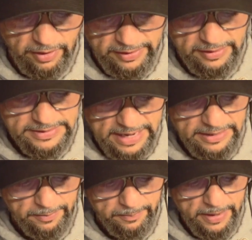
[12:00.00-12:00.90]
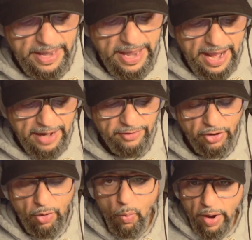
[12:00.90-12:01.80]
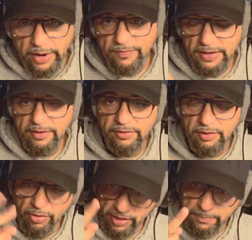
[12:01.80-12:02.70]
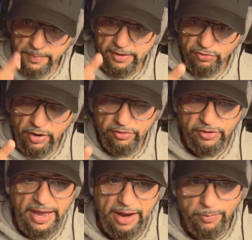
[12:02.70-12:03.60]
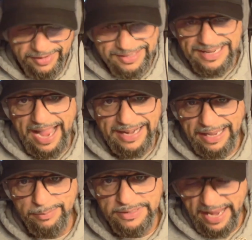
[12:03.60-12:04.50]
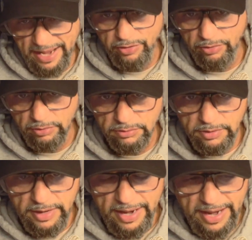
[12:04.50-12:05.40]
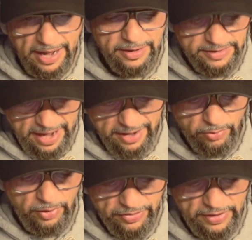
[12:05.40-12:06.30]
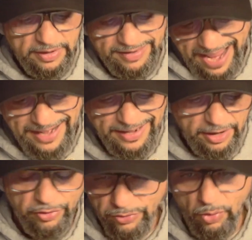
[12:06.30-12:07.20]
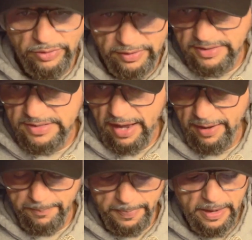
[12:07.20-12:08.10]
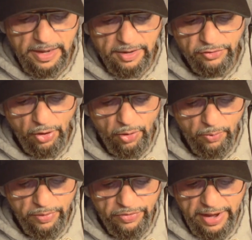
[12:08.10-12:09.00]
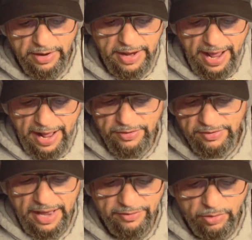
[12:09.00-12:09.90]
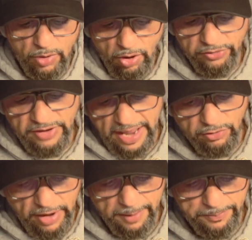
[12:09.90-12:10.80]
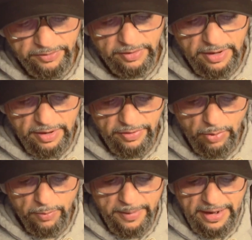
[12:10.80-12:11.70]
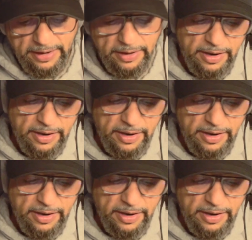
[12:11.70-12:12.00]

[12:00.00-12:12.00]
in this kingdom. And so one of these administrators he had was this guy named Daniel. And Daniel, I think he's 80 years old at this time. So they had these guys, they were called satraps. They were made